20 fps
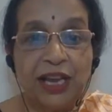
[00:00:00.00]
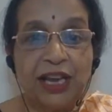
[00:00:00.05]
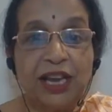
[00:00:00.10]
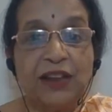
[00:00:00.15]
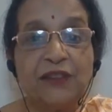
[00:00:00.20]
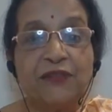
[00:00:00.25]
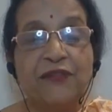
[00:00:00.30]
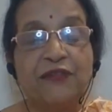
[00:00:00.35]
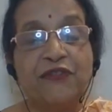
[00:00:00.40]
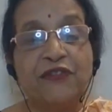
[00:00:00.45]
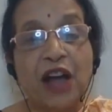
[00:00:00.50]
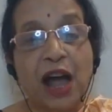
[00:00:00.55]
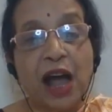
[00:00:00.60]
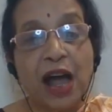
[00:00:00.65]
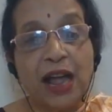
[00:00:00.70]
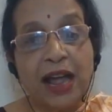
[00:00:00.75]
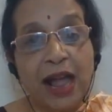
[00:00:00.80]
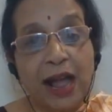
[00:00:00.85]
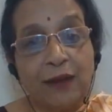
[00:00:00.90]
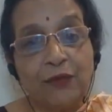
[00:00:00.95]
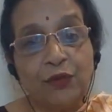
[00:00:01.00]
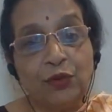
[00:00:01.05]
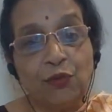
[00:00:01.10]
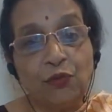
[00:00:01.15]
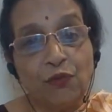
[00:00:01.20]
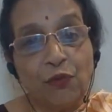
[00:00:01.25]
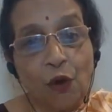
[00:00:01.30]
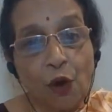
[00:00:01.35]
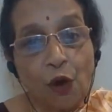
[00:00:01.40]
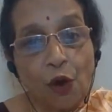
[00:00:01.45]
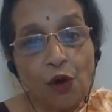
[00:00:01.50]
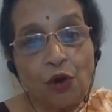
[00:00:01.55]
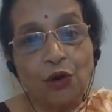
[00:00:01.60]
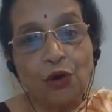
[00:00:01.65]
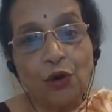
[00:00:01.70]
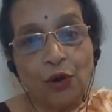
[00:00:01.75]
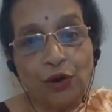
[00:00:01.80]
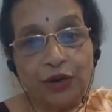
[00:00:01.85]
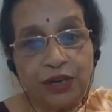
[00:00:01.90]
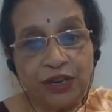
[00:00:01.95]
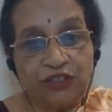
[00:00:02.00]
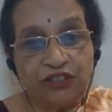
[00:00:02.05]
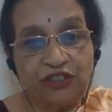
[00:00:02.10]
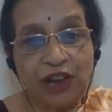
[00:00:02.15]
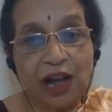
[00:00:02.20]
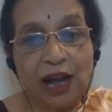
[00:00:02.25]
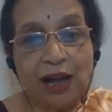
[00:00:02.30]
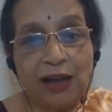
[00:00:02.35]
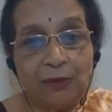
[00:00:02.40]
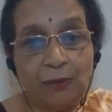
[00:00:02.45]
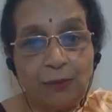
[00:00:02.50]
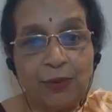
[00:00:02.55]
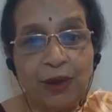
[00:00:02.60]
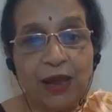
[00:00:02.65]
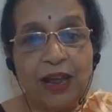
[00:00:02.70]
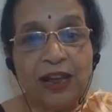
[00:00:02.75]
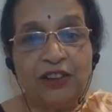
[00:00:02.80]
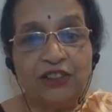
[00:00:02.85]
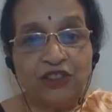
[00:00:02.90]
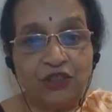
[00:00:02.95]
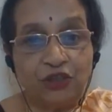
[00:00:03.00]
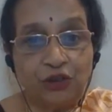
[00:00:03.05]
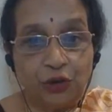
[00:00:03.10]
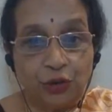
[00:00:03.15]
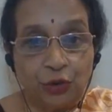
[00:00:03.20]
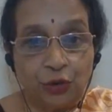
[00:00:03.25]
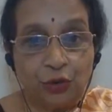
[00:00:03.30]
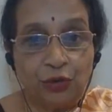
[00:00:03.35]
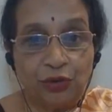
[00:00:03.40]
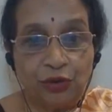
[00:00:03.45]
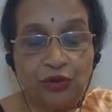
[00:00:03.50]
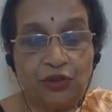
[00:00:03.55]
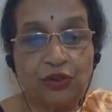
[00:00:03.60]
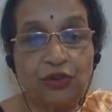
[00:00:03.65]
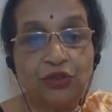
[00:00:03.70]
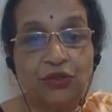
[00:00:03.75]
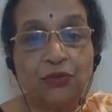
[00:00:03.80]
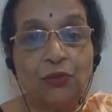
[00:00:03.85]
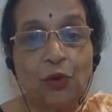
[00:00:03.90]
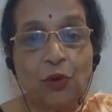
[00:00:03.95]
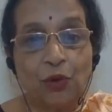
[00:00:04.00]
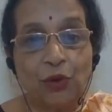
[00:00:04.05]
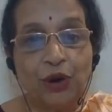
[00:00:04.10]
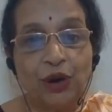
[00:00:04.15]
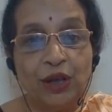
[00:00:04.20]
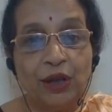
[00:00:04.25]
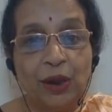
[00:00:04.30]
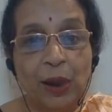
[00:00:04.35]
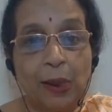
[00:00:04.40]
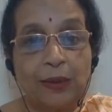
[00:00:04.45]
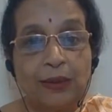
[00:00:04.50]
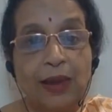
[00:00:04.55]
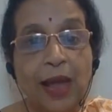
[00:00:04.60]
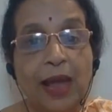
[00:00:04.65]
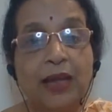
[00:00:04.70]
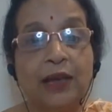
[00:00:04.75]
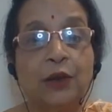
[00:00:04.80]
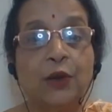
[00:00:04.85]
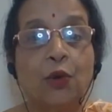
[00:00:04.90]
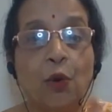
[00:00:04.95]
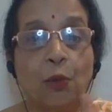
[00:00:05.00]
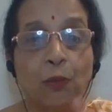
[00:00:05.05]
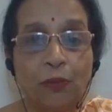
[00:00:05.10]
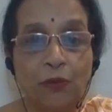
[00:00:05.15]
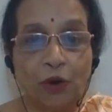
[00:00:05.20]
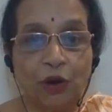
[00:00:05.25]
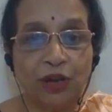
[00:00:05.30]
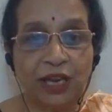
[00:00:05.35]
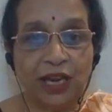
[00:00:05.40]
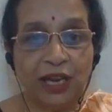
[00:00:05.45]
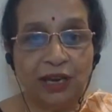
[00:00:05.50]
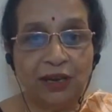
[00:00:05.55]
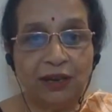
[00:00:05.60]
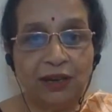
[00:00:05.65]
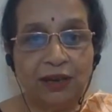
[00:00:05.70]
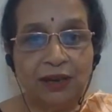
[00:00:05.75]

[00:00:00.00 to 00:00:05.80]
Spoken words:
If I have to walk on a sharp edged sword, like rope walking,